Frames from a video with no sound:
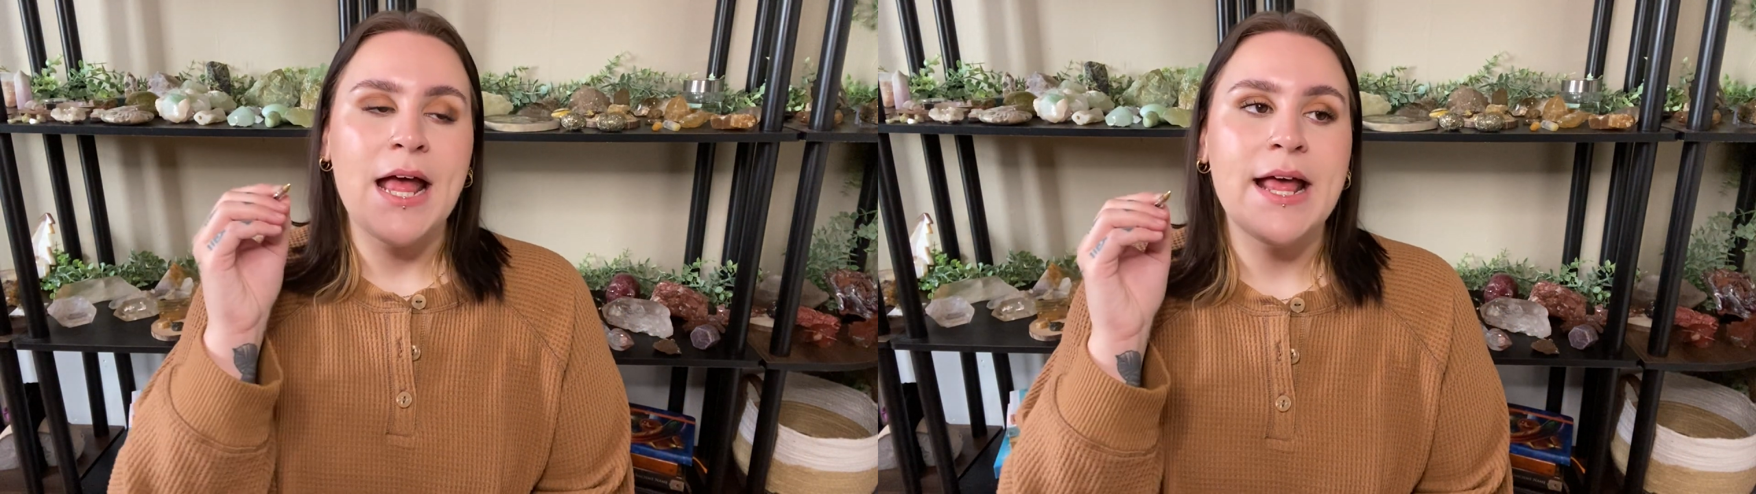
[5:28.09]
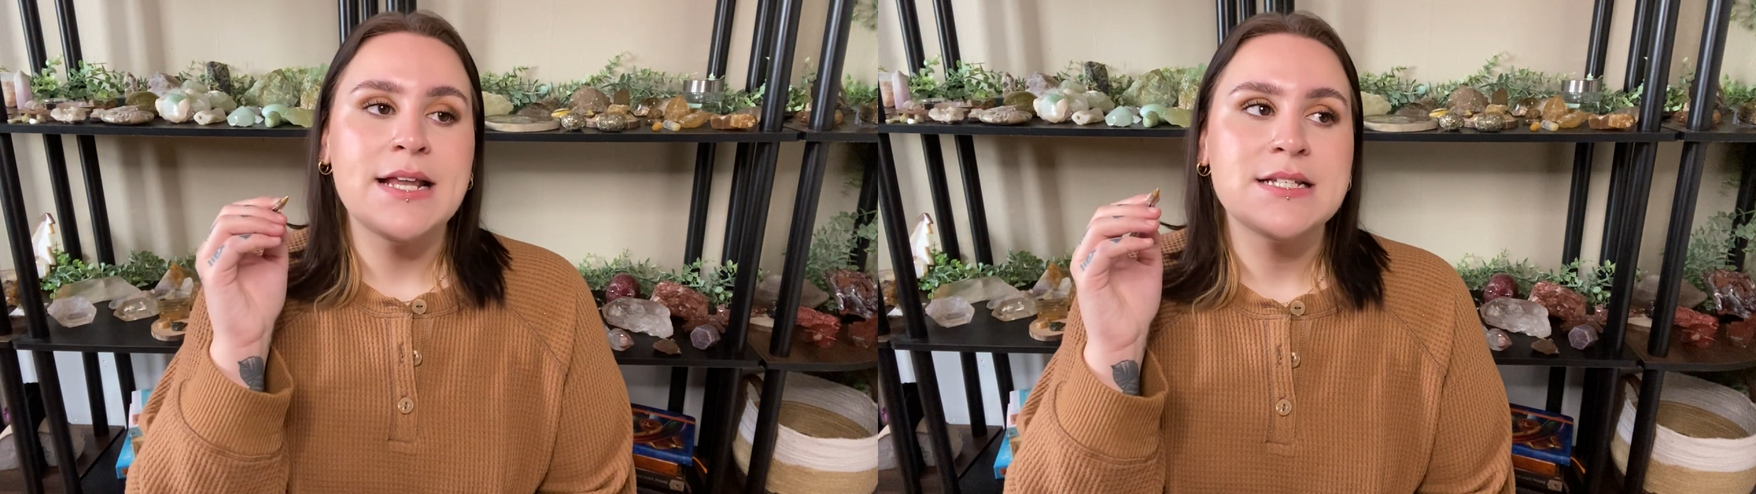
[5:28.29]

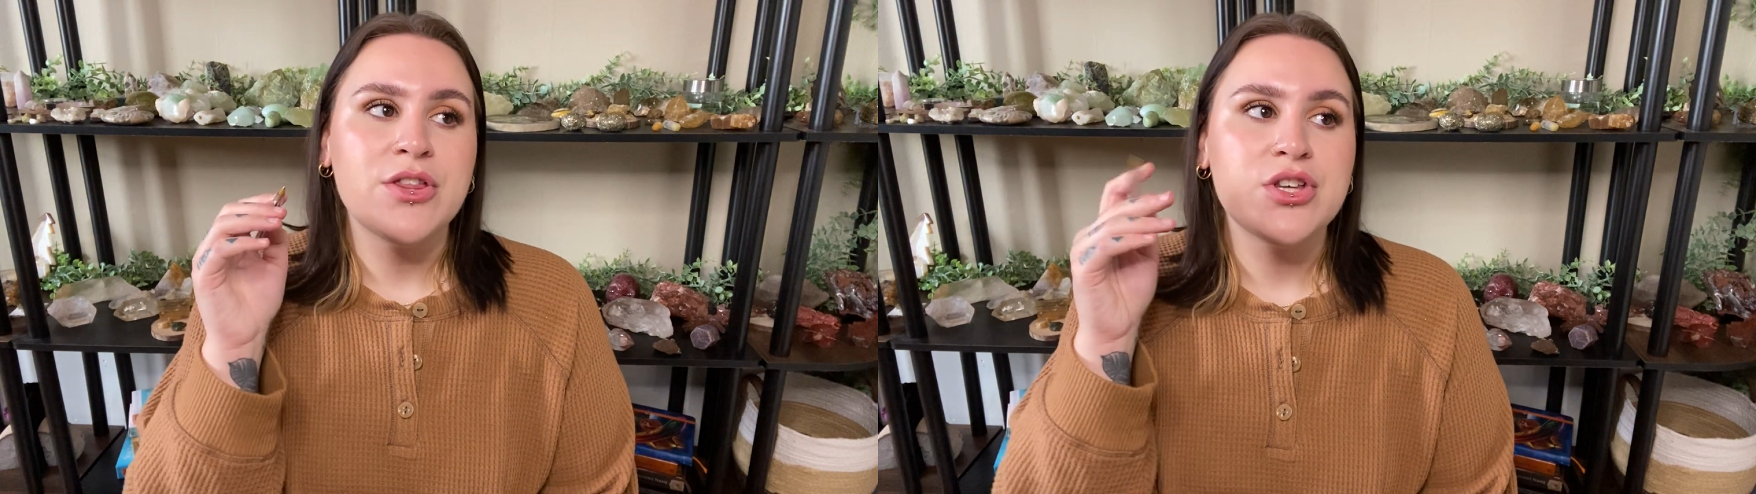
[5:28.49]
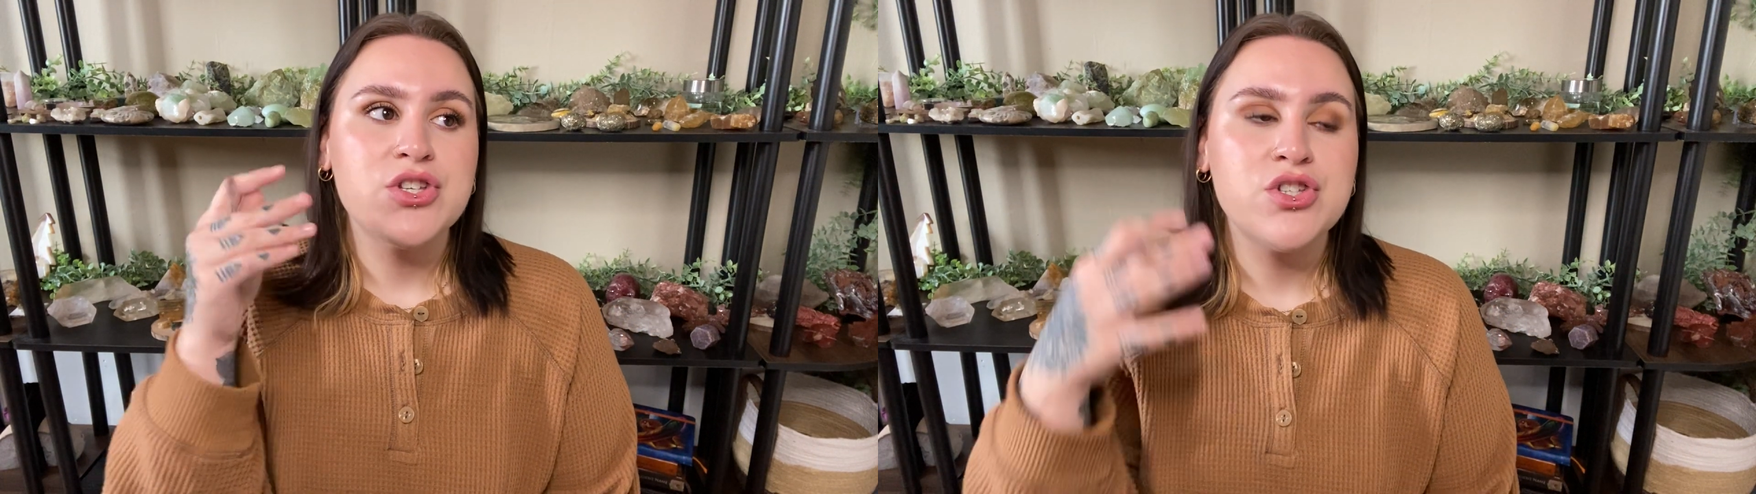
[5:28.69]
And
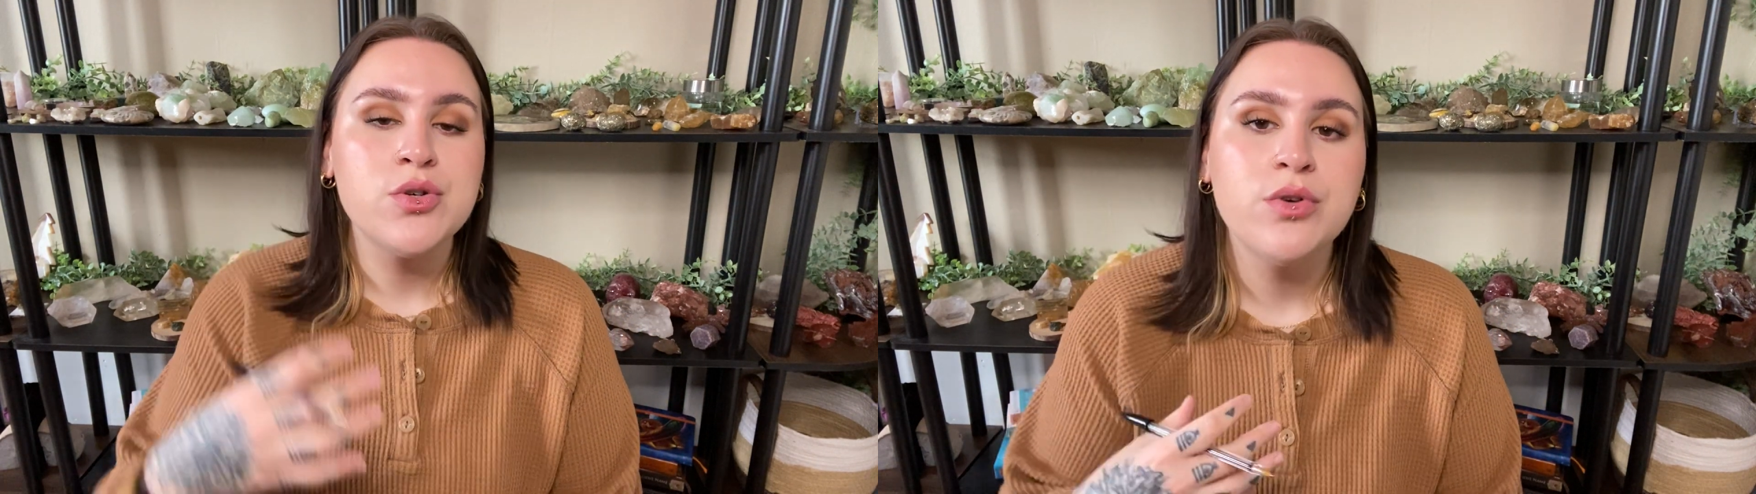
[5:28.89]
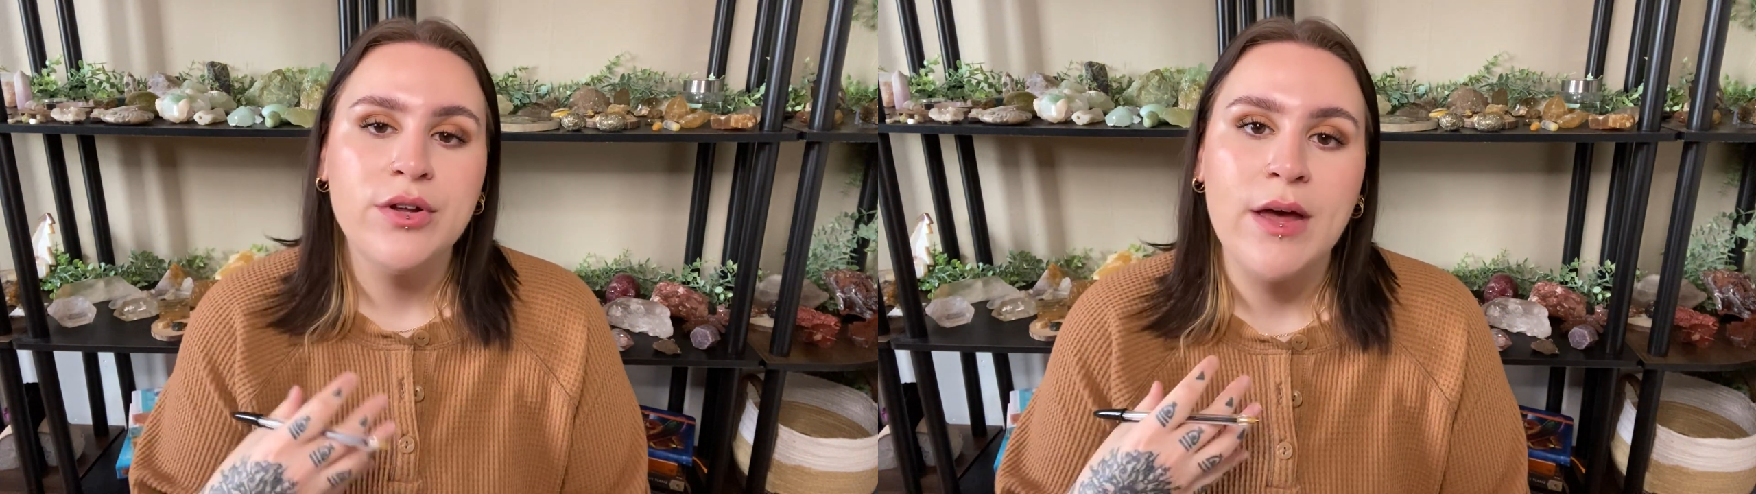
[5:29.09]
the sooner